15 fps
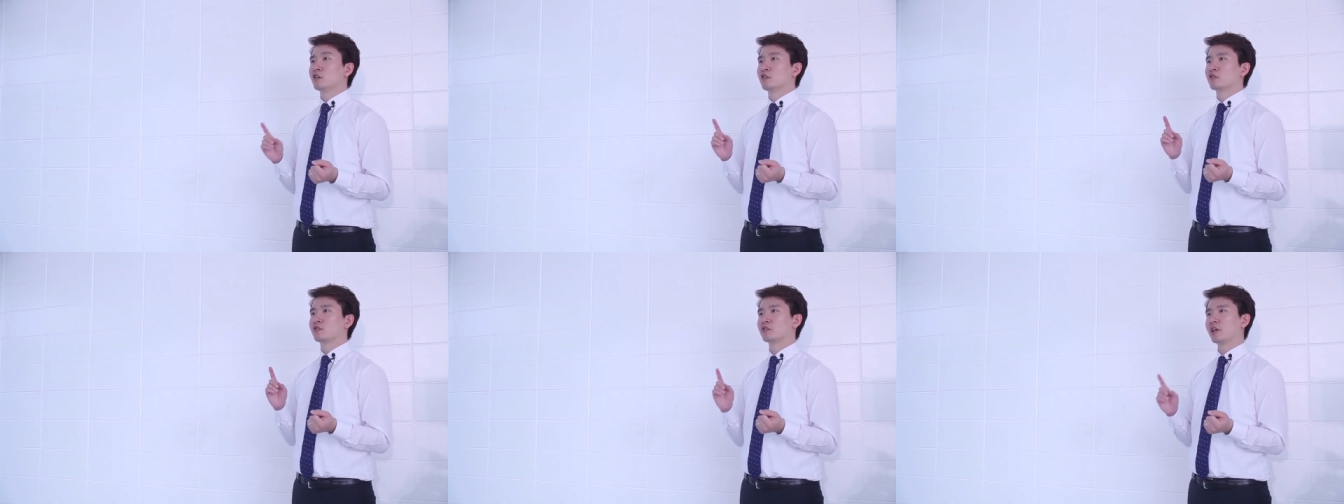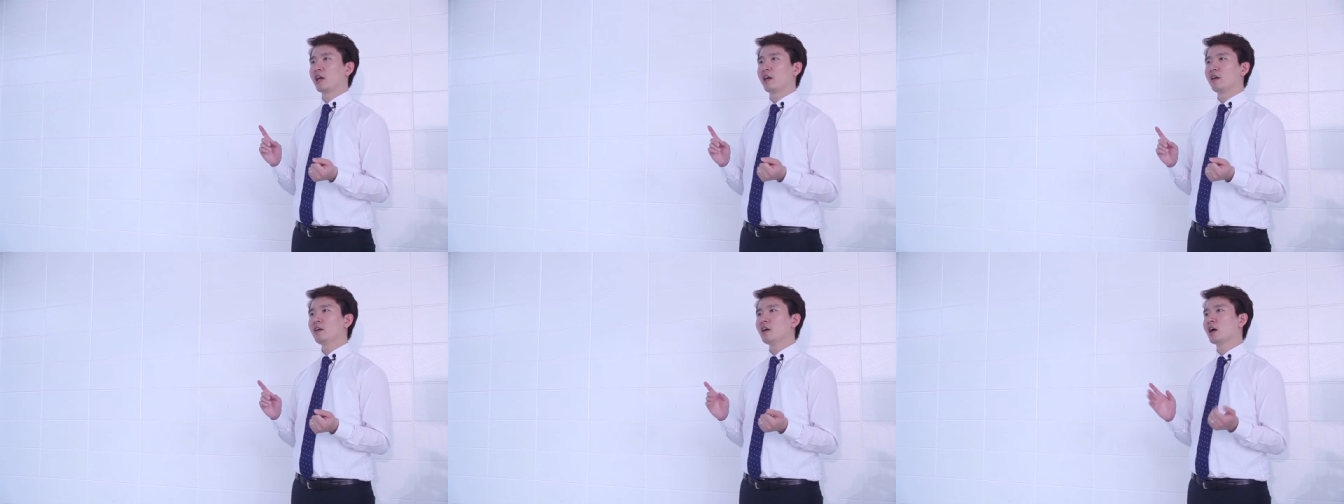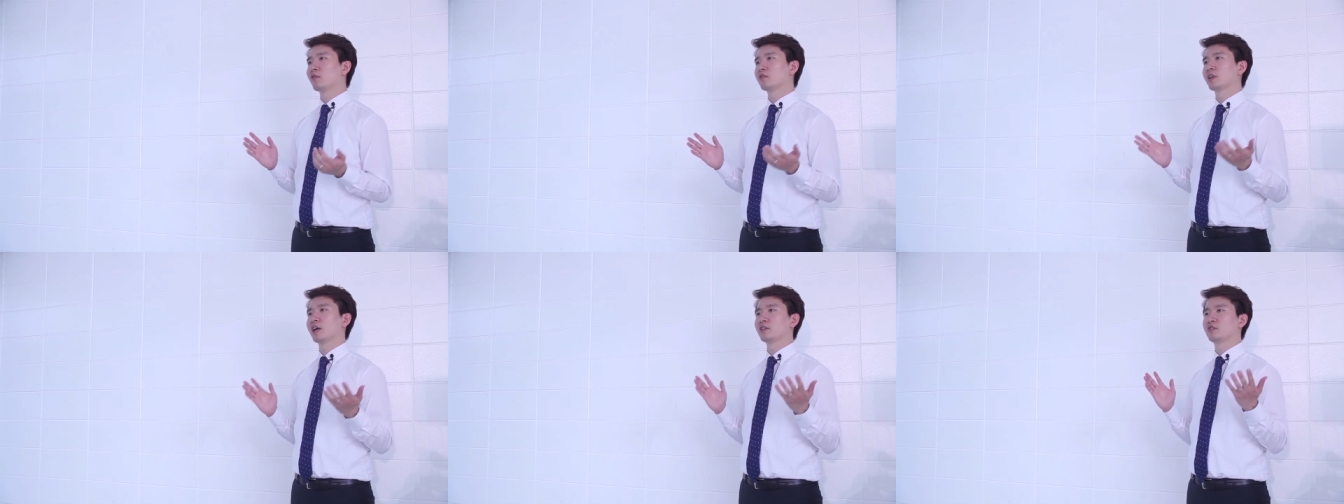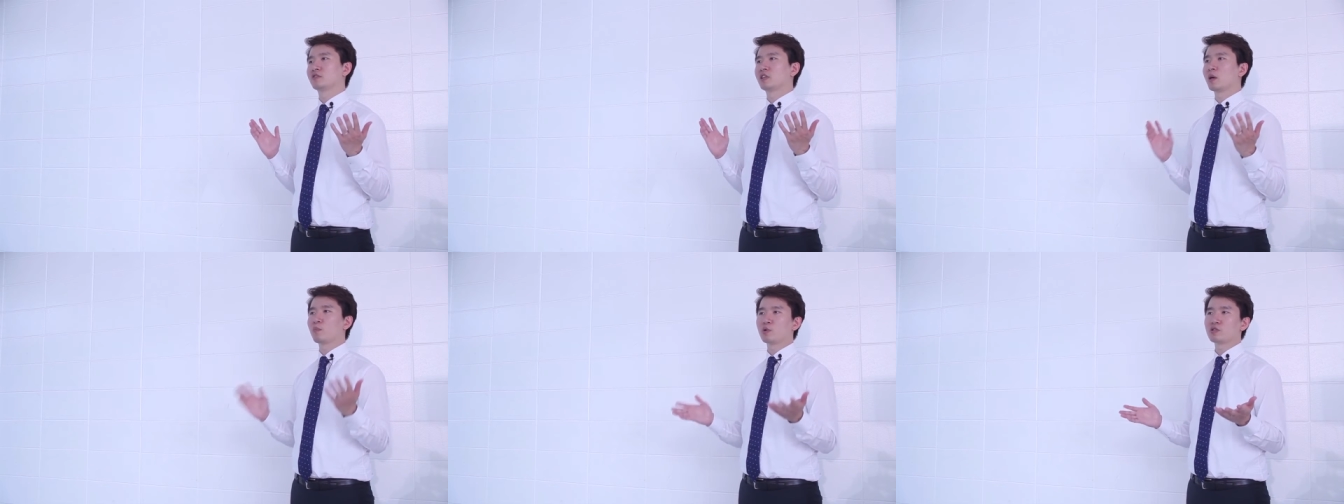Today, I would like to
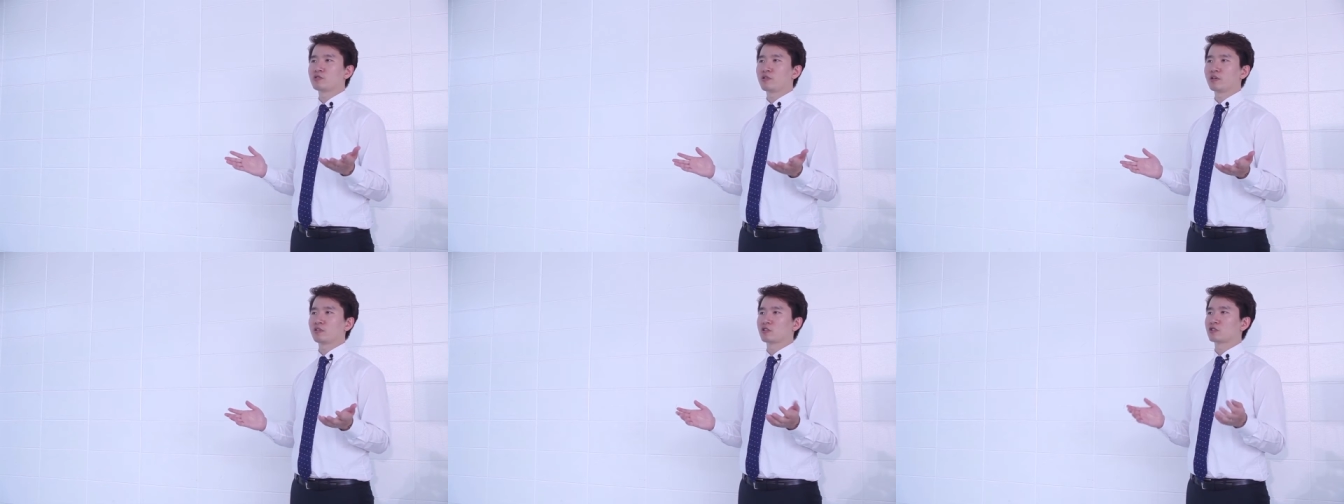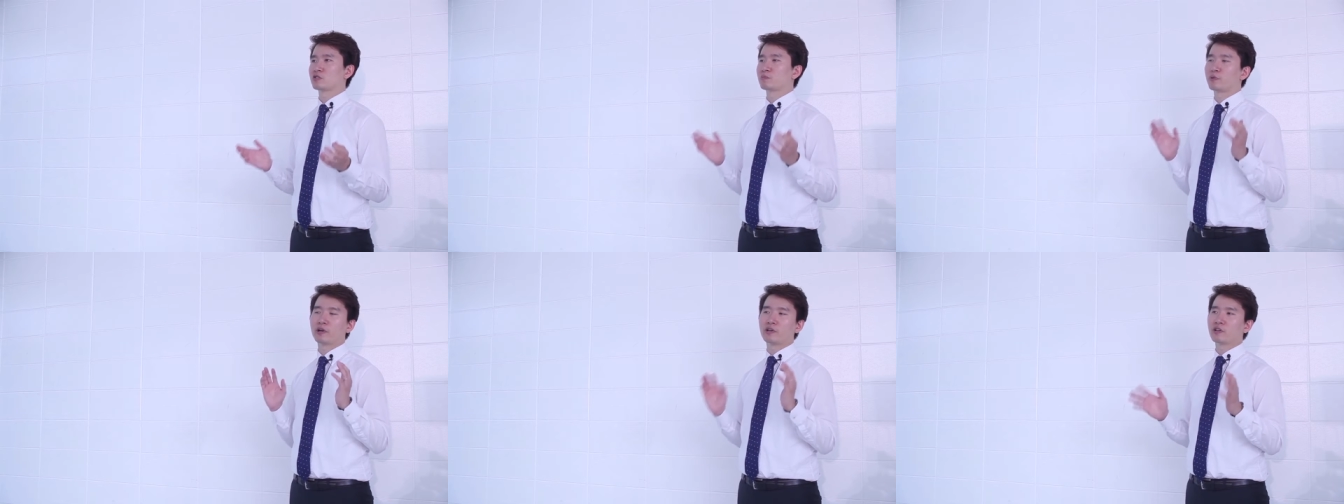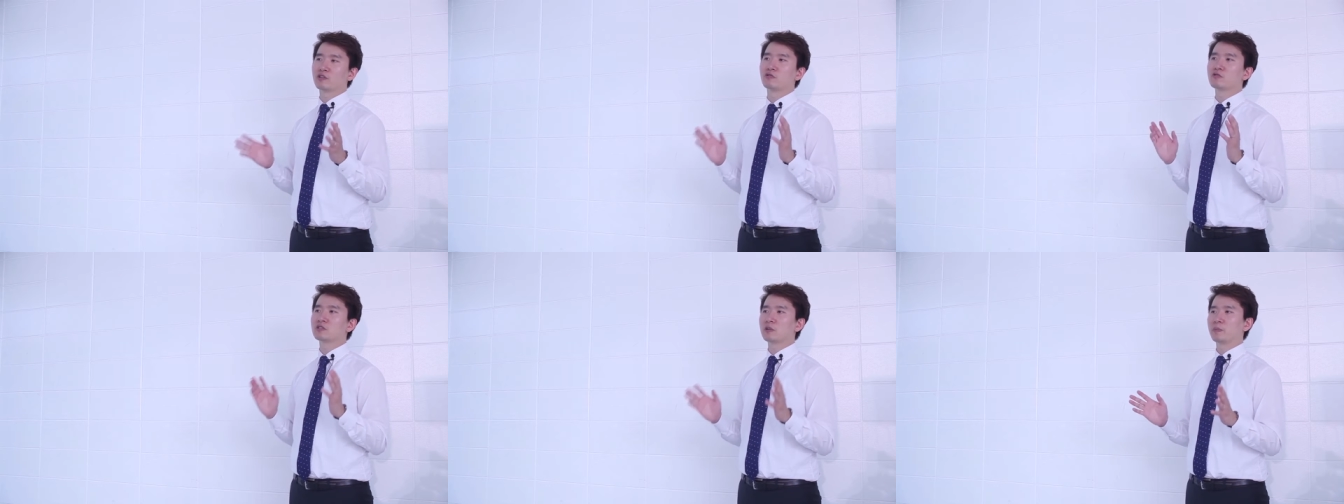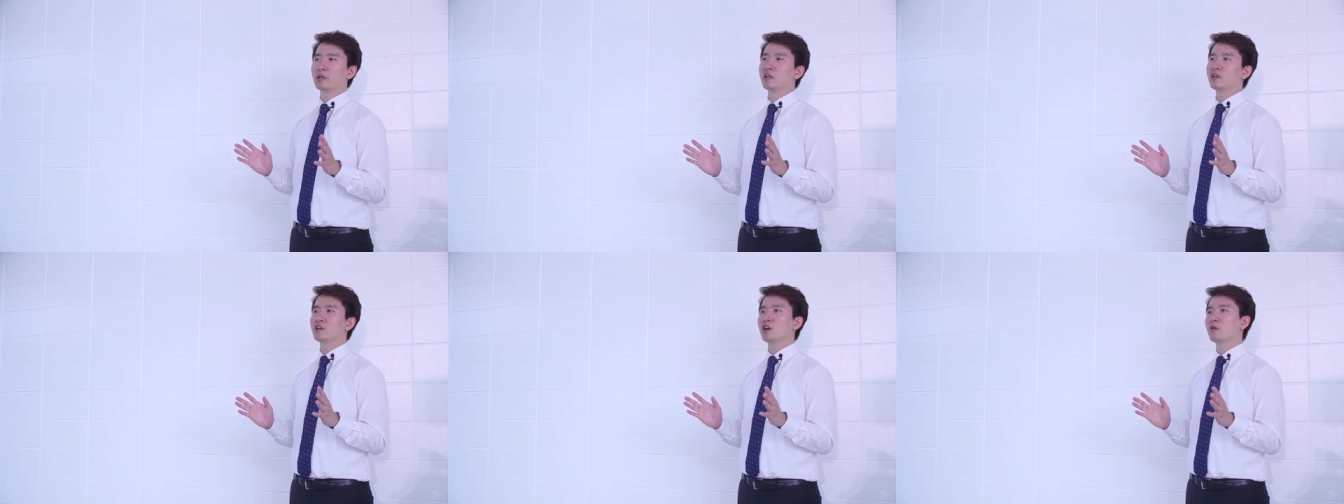demonstrate the superior
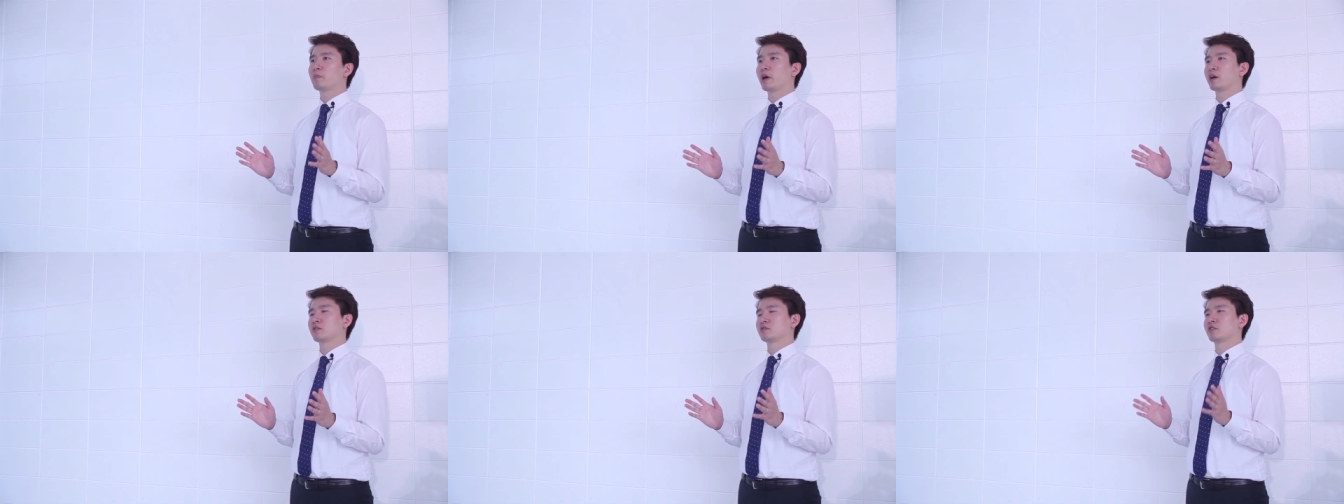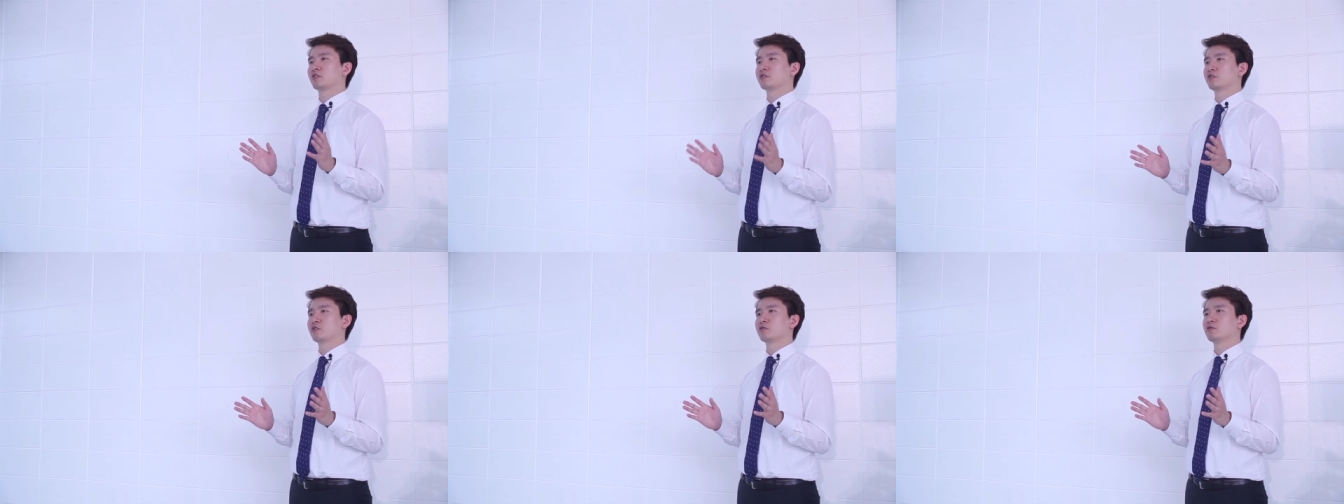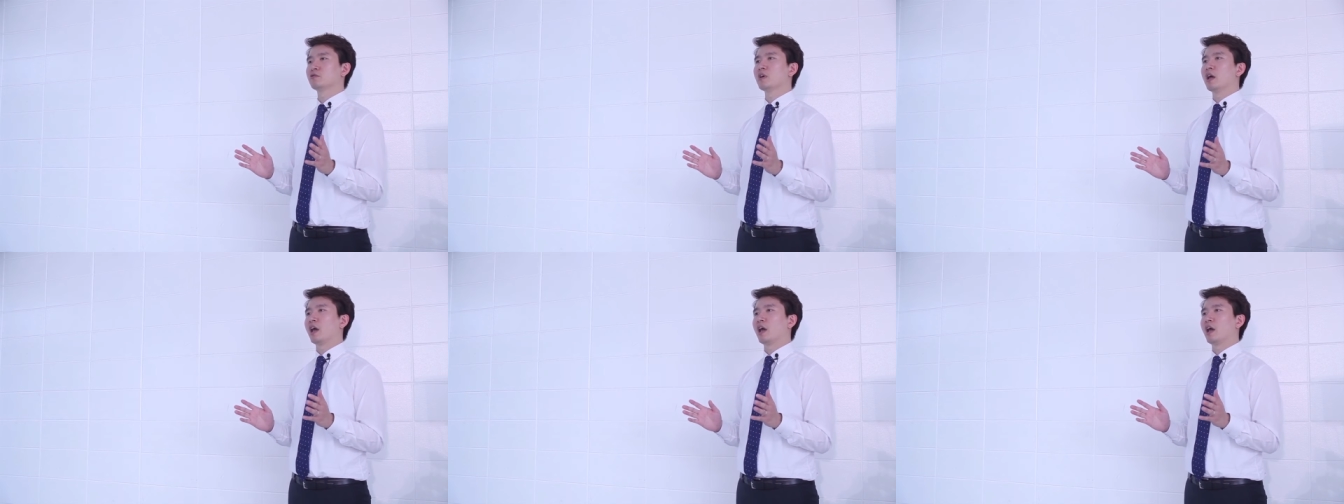usability of BioStar 2